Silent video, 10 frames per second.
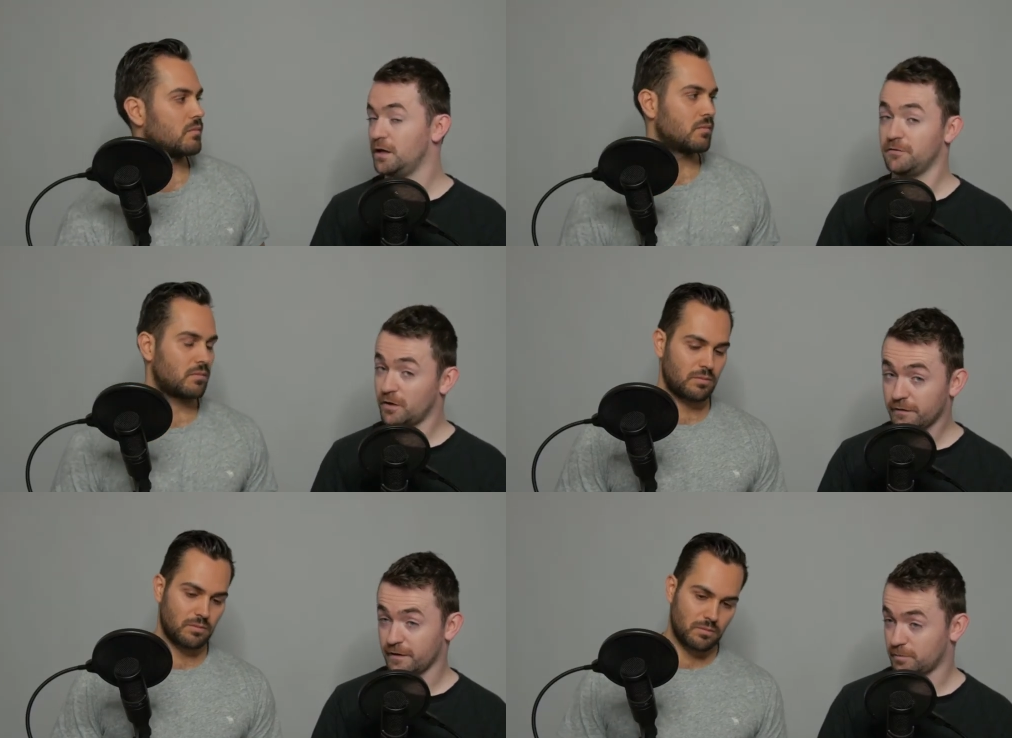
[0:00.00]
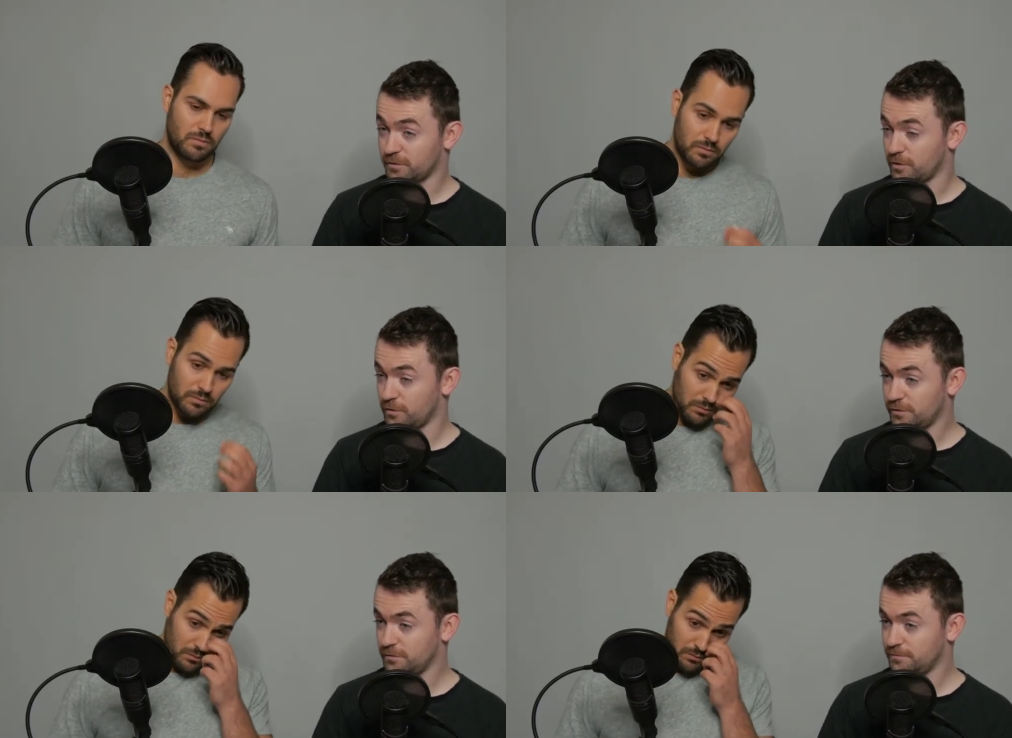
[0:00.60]
Speaker 1: if you like the
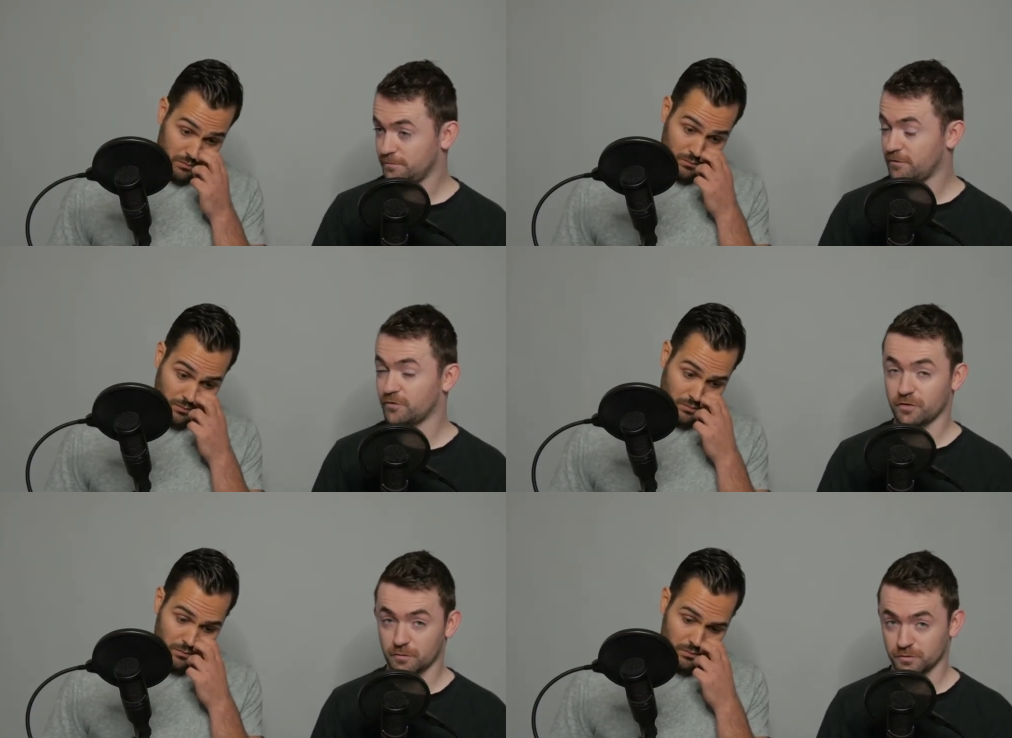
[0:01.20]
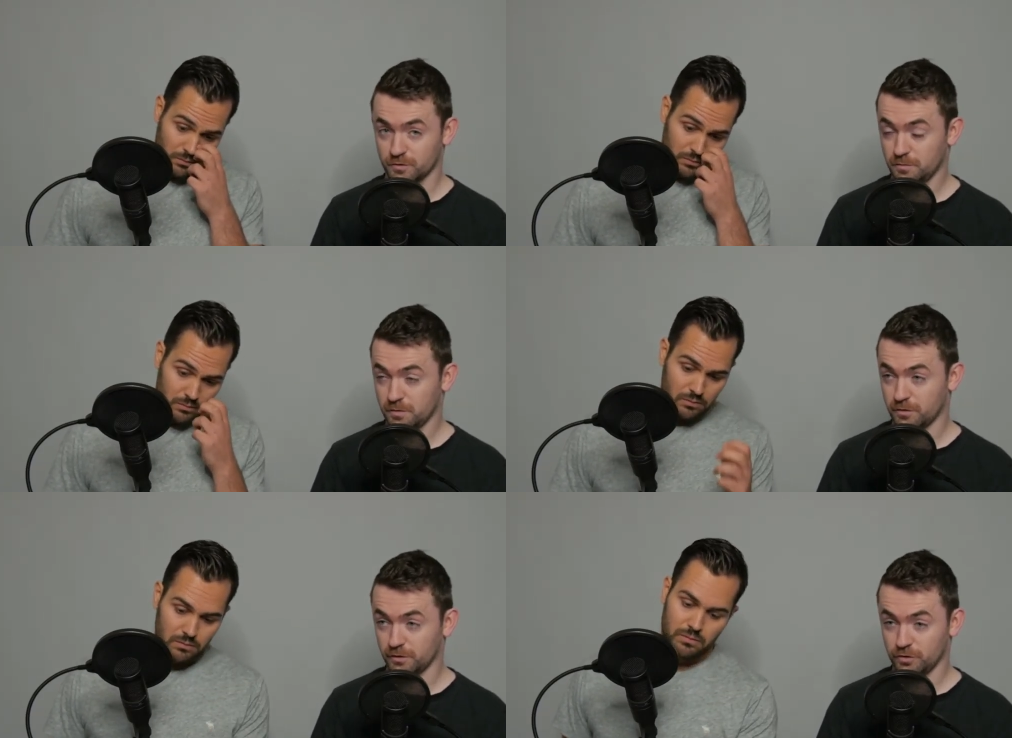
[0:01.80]
episode, give us a thumbs up
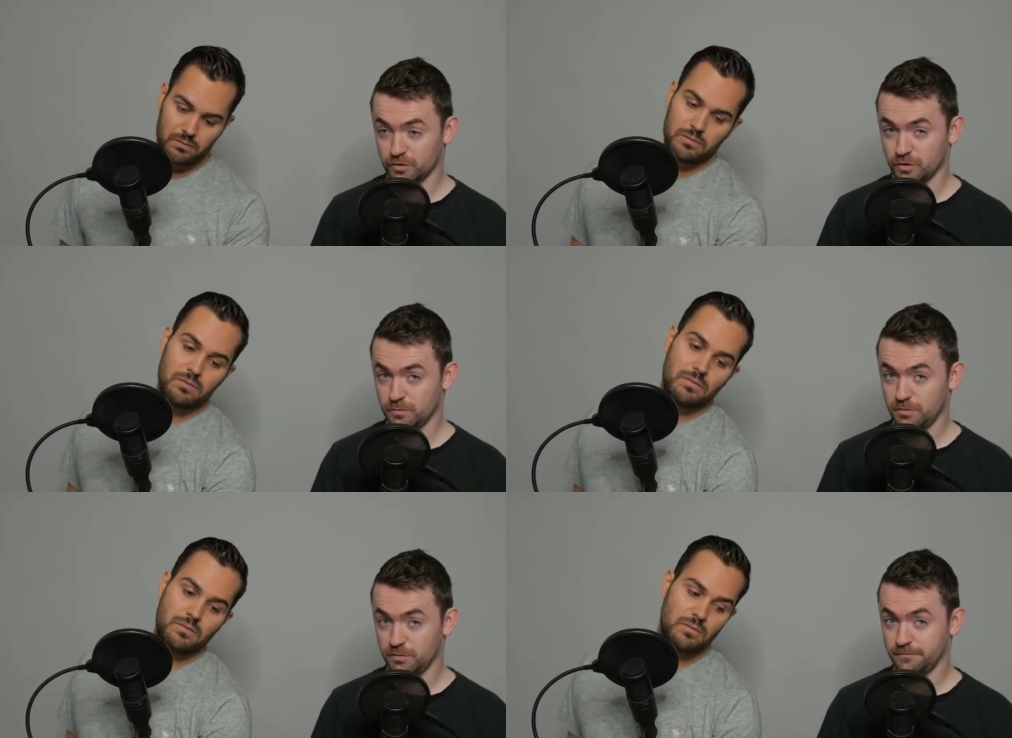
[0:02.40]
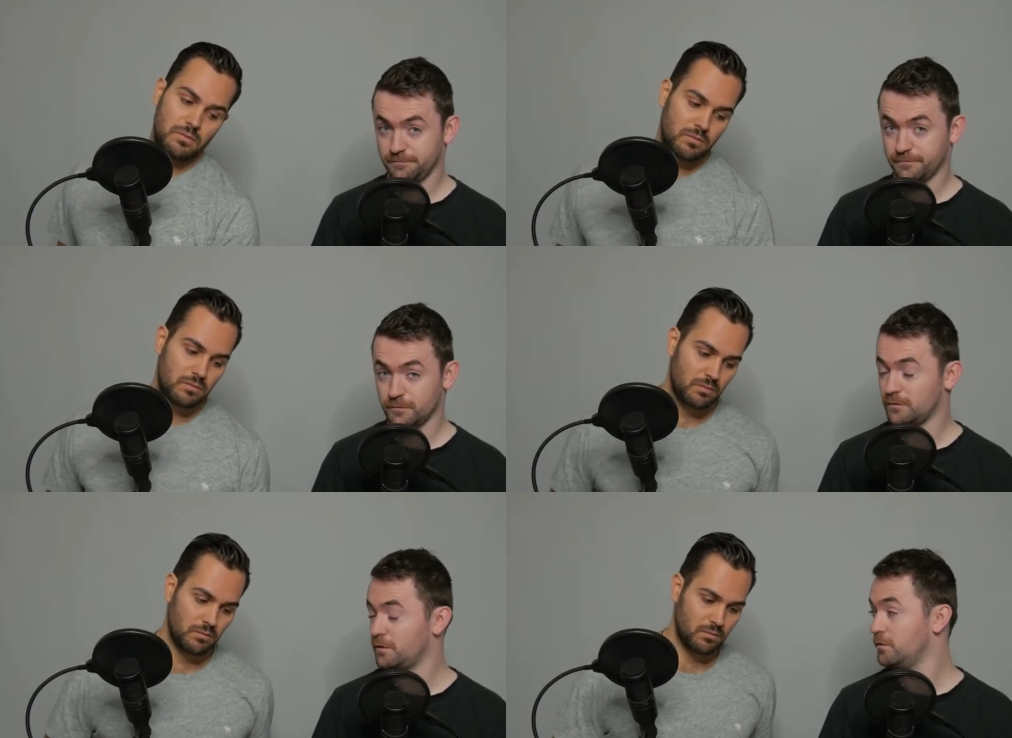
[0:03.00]
on YouTube
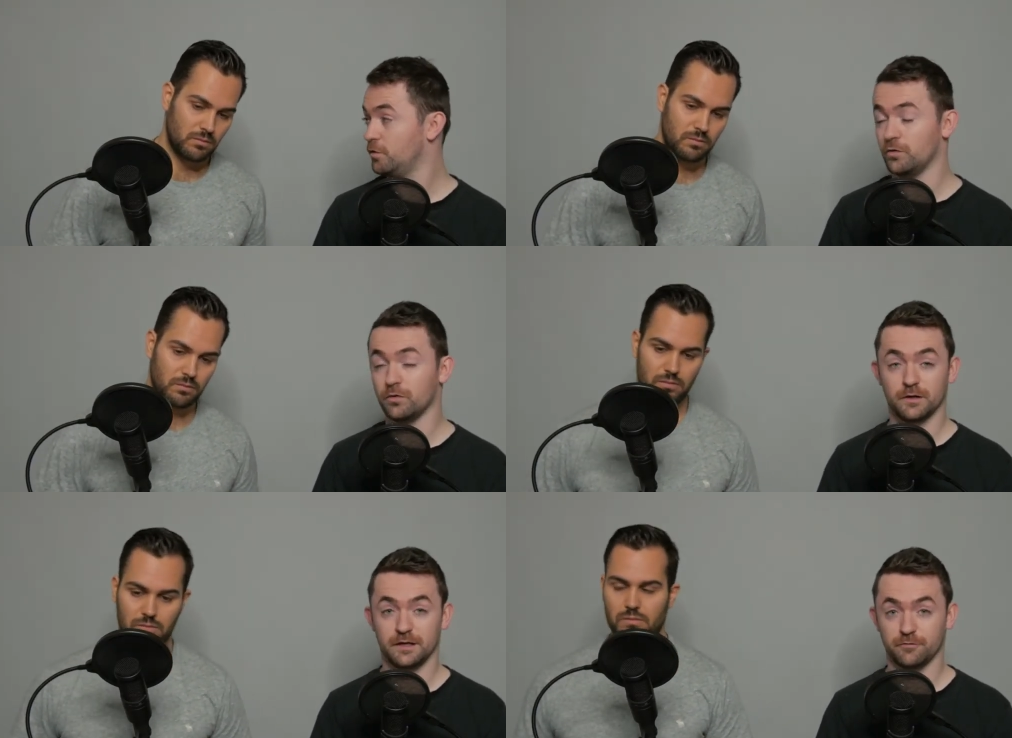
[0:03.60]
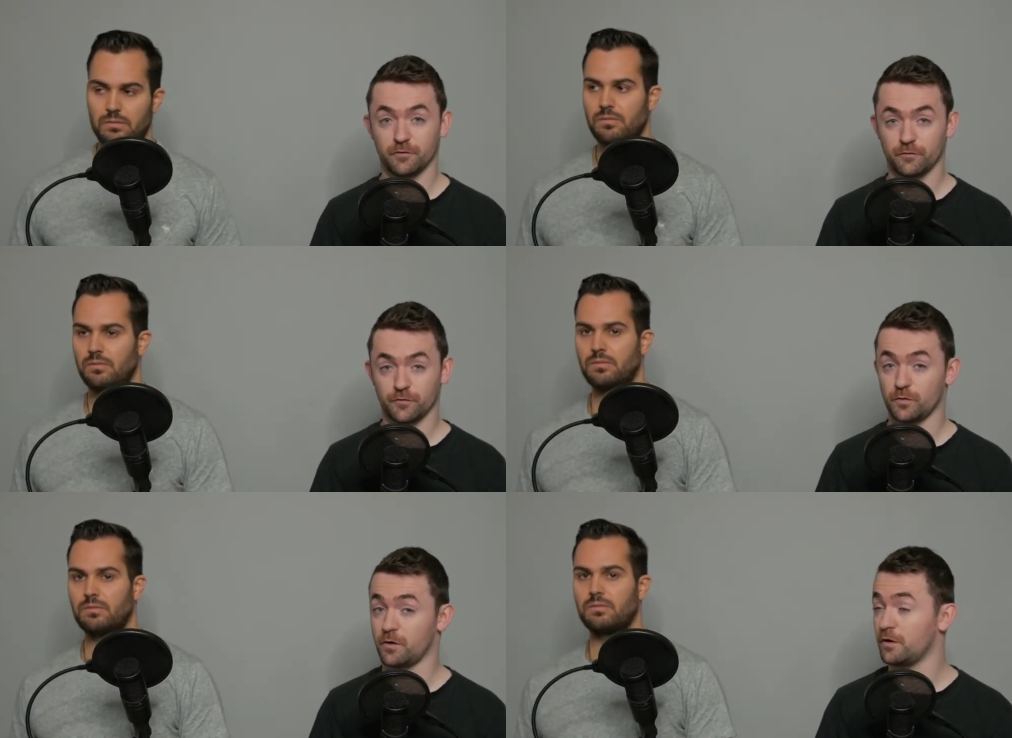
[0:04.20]
or leave a
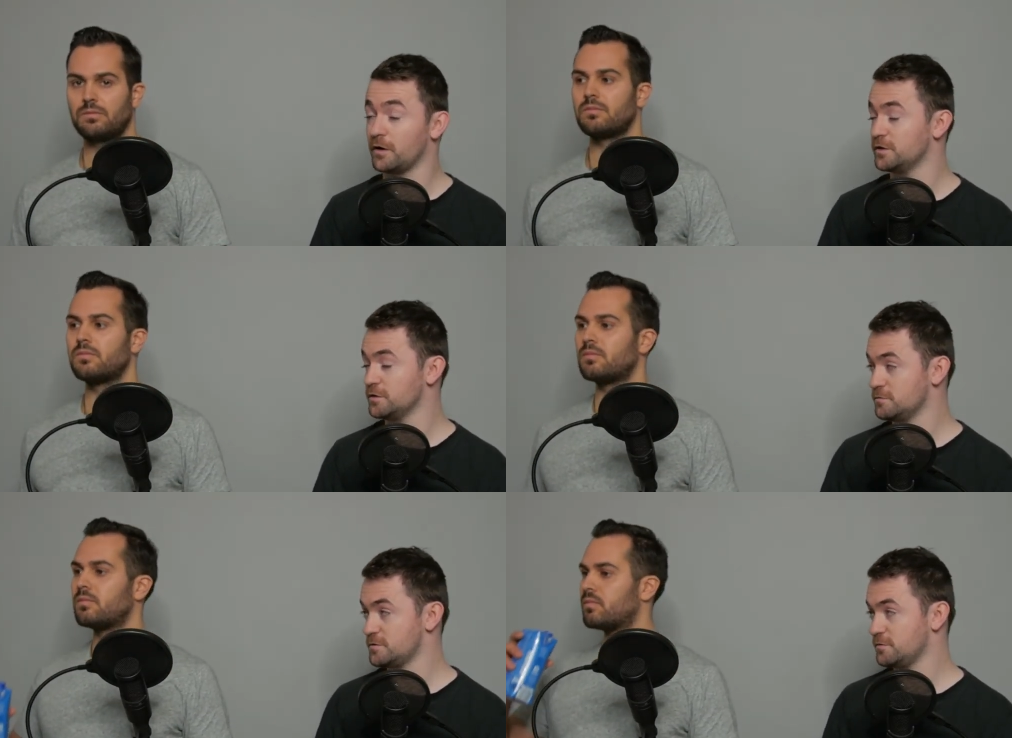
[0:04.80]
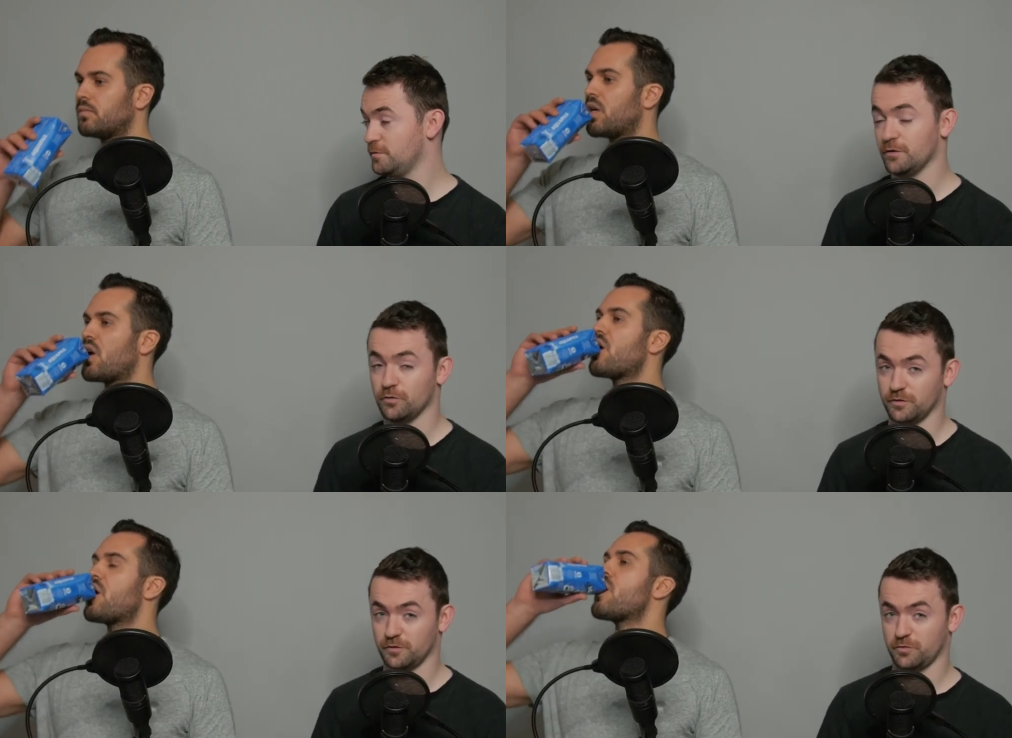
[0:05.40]
review on iTunes. We
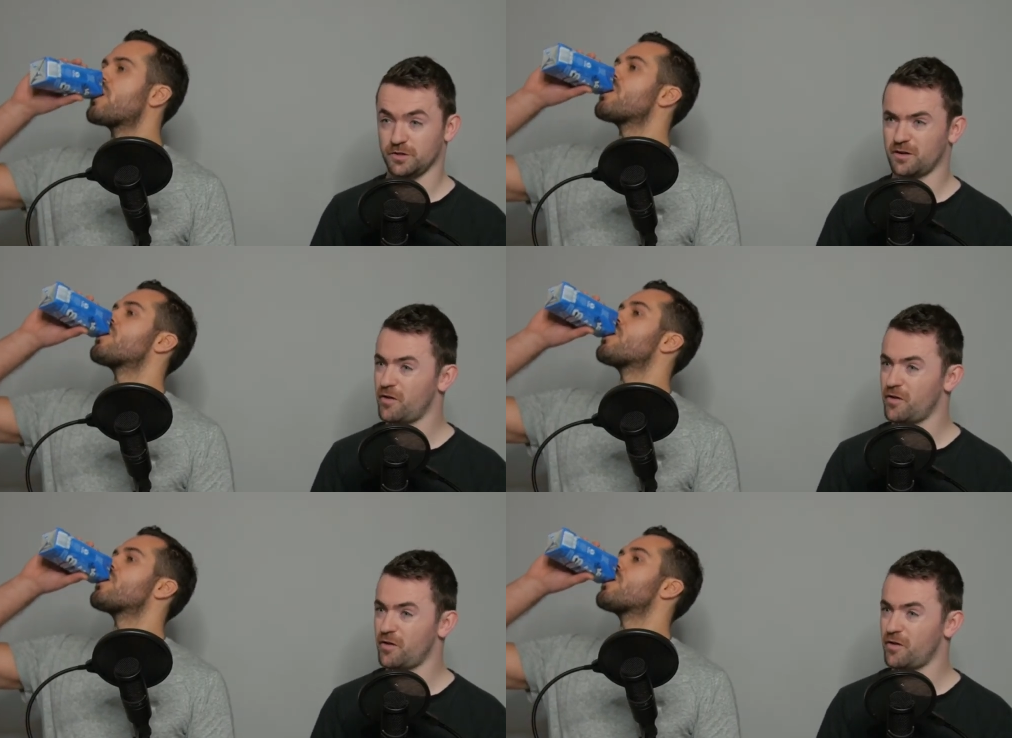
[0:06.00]
always appreciate